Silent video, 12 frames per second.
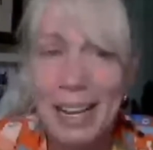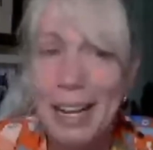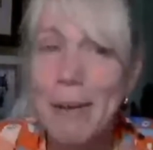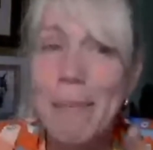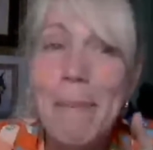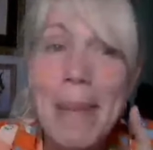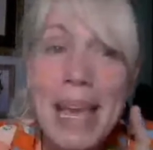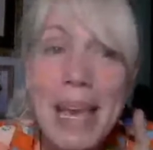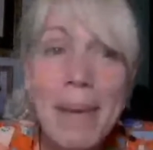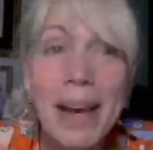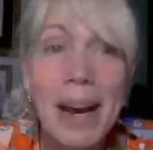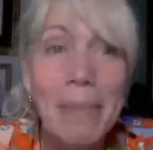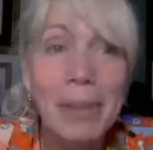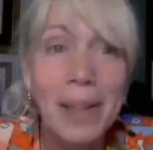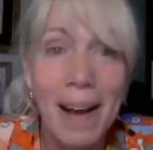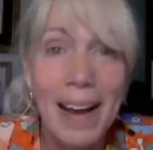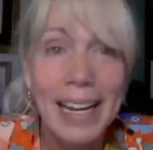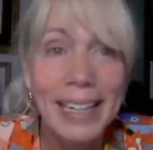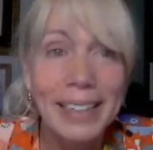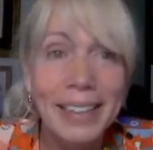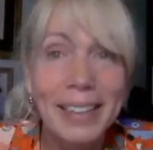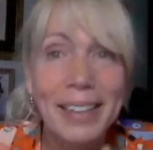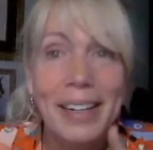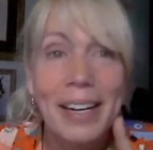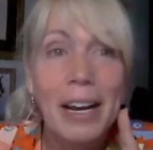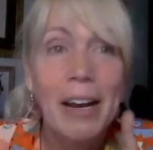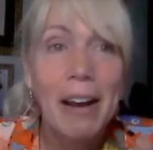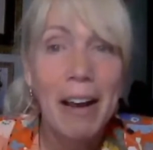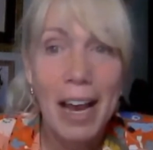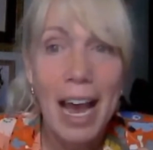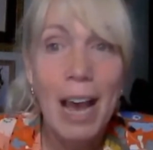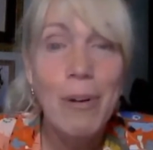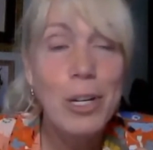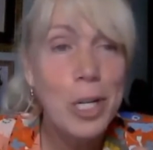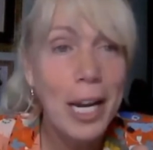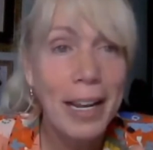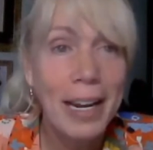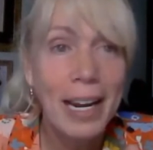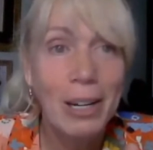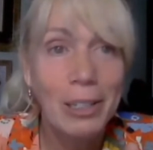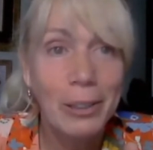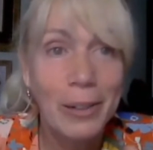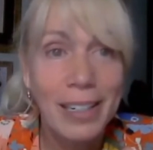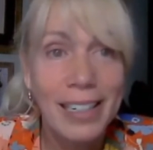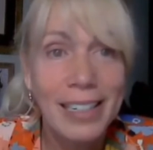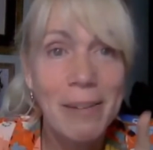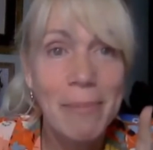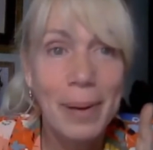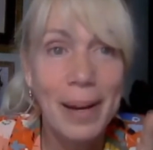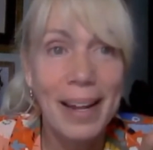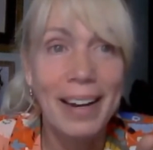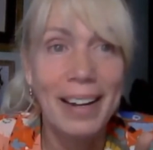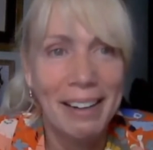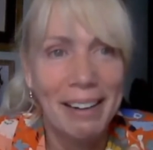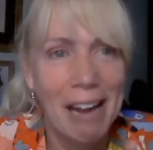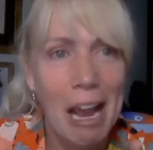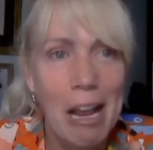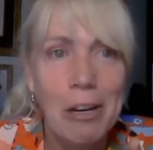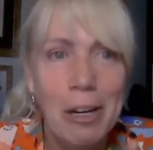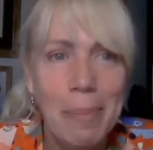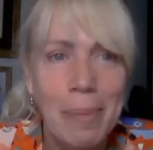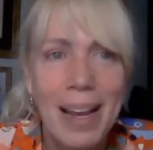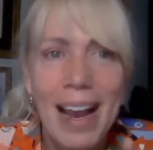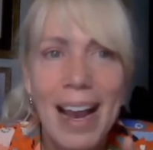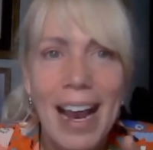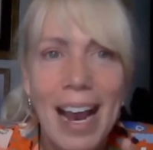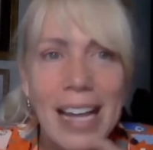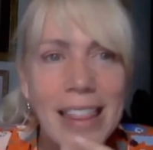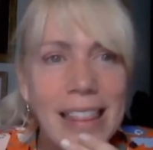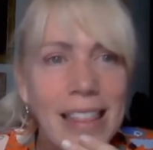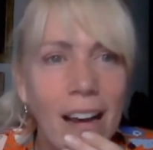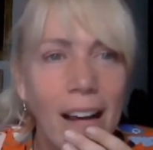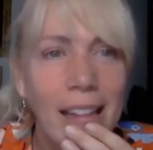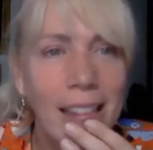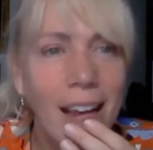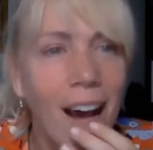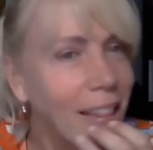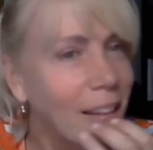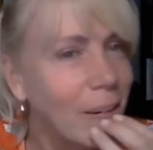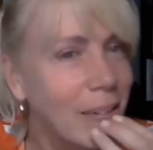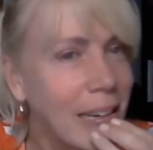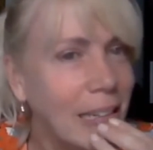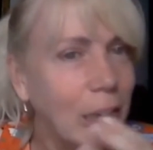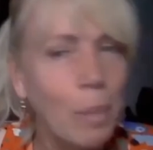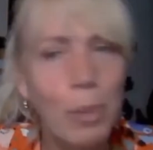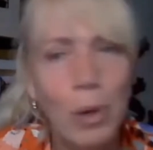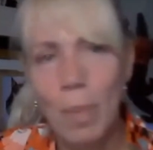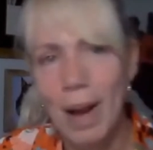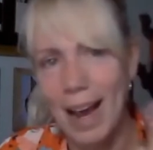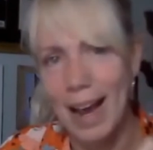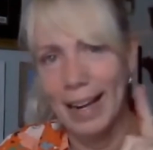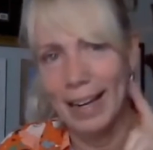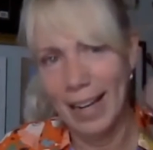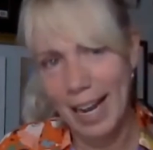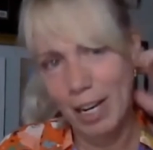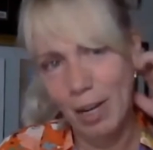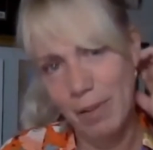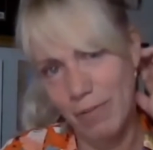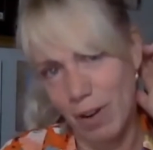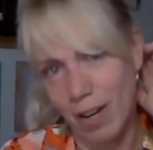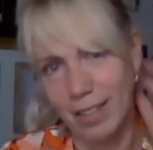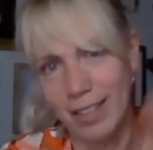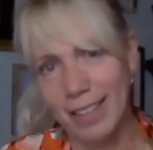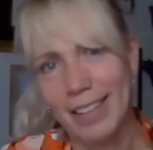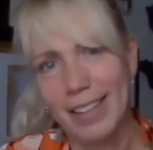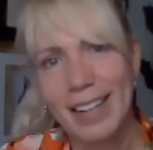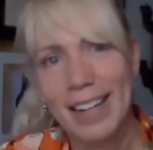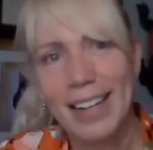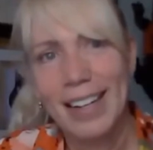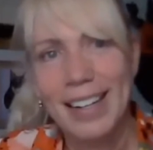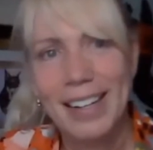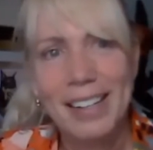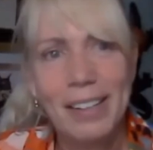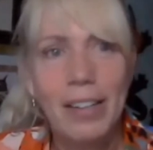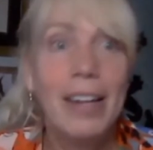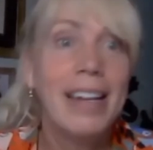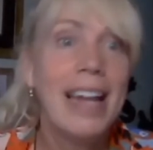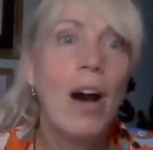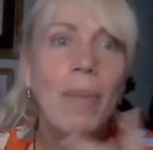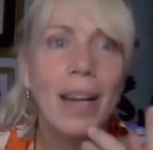Maybe I'm lying. I would check it out, Lauren, but I could be, I thought there was like a little probiotic. I could be wrong. Now I'm gonna